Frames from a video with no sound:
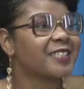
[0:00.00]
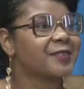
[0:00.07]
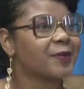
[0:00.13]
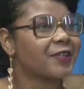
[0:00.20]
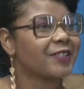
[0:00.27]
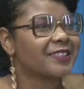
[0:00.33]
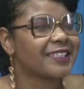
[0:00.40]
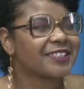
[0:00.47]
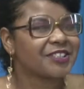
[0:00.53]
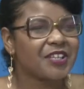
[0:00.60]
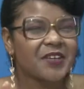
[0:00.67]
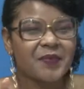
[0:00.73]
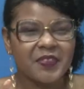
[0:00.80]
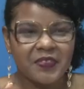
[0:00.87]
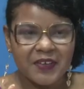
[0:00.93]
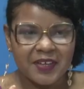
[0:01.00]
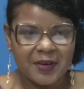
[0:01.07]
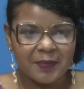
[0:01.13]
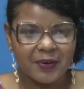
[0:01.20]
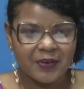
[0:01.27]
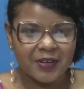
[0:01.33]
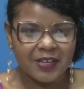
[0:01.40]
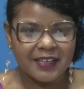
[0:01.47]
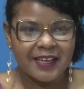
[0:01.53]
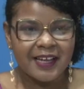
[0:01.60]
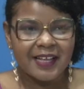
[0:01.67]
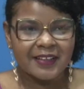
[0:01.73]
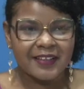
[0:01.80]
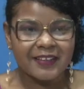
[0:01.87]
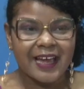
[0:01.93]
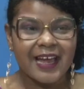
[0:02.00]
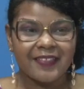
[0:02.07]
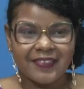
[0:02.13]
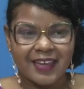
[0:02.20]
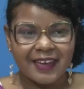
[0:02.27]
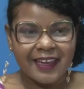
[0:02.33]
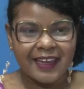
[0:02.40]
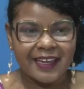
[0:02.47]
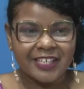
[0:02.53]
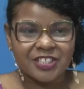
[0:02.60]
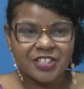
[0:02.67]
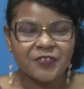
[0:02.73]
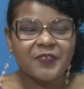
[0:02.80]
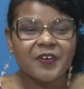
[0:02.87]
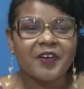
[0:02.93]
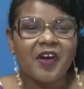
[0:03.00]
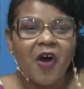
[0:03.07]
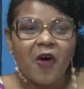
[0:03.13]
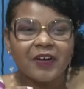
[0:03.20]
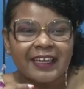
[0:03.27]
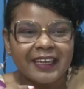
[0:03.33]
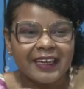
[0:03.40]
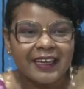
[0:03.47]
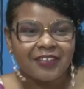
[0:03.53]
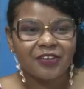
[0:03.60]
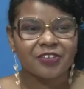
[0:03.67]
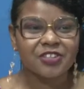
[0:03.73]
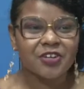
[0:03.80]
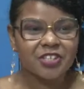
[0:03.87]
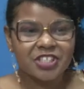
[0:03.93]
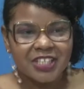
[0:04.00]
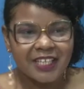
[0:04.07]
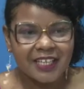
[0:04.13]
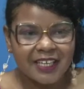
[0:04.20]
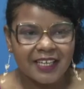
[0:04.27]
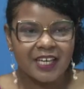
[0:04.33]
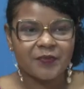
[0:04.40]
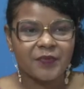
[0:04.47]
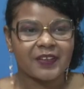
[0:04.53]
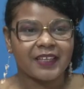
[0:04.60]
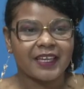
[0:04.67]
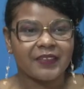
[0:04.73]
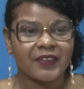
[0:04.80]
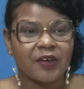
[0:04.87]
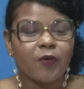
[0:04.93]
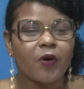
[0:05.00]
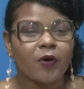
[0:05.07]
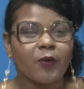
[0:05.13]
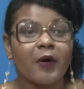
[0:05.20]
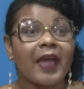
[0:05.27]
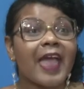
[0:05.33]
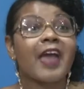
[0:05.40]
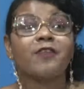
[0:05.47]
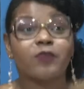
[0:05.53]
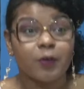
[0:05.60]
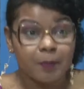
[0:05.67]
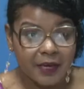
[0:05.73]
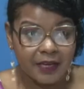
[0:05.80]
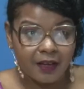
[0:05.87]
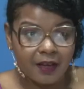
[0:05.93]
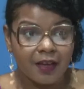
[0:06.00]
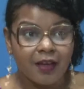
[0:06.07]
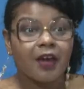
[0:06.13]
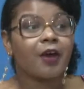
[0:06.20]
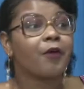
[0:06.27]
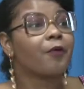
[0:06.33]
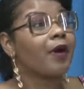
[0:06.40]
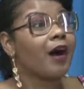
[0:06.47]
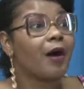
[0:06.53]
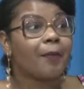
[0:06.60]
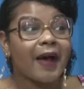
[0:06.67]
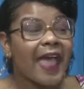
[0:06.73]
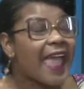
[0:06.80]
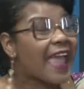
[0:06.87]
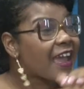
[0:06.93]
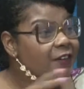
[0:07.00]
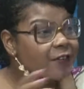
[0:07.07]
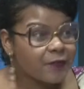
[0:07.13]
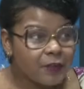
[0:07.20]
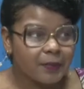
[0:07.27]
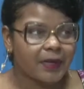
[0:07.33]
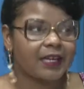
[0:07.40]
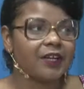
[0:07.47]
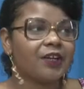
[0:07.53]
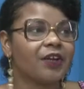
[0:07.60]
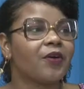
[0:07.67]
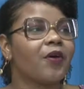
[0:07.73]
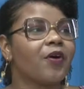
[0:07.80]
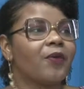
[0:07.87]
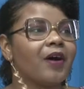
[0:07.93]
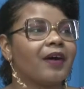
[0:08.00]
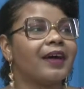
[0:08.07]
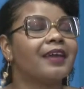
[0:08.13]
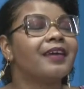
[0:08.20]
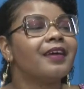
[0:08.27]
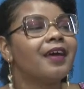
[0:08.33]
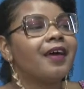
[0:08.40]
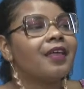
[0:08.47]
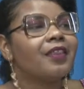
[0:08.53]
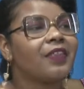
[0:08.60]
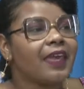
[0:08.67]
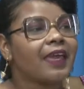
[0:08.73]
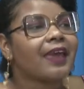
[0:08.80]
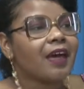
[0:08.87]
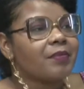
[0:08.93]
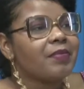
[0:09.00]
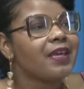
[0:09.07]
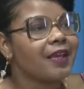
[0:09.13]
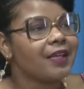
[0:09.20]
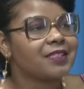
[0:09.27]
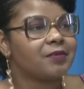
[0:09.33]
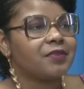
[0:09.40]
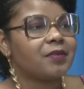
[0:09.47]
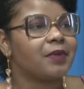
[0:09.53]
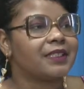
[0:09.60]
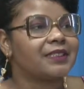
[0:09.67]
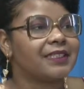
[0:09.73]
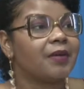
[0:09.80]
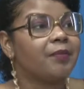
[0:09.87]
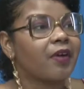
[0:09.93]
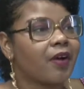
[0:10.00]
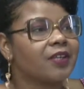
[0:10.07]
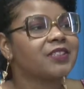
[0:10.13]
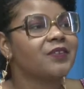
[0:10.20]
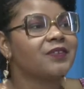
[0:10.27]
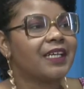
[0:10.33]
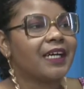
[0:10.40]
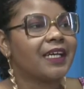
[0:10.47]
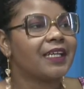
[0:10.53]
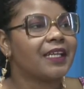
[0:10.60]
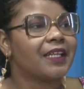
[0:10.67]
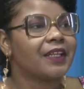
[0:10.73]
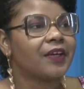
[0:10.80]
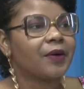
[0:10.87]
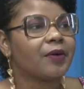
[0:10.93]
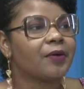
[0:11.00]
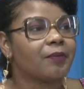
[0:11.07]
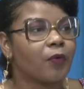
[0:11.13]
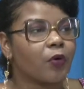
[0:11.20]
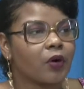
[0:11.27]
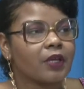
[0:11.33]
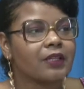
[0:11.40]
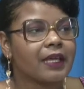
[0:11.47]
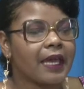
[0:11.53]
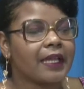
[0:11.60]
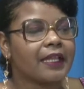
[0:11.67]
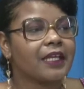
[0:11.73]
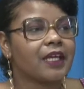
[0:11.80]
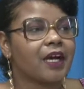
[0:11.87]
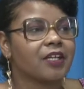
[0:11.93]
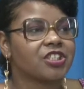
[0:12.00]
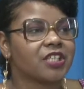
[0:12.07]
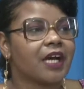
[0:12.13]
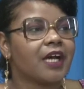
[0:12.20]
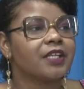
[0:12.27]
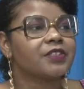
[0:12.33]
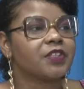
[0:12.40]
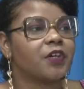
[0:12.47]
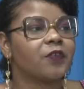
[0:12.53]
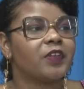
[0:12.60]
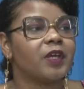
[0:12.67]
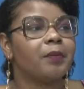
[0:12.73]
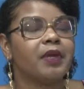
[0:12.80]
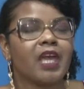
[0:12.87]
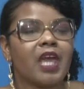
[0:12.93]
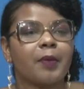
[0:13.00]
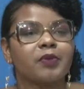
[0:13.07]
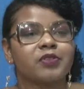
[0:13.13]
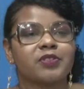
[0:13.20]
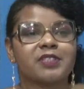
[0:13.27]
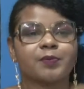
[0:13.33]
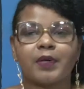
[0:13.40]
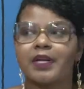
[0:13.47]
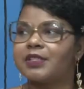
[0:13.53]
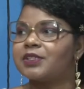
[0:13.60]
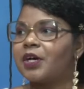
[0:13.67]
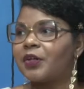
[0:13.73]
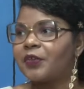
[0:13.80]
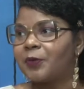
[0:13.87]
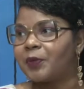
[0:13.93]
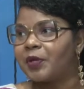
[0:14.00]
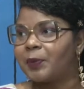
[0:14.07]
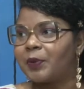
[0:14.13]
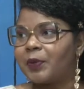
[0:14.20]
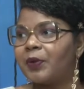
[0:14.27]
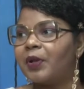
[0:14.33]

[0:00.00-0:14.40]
spreaders, because you didn't even think about it, that at that age, they're very huggy, they're touchy and everything, and they go around everybody, Graham, everybody they go around. And they can be asymptomatic, and because of that, they're more likely a chance of them being able to spread it to other people,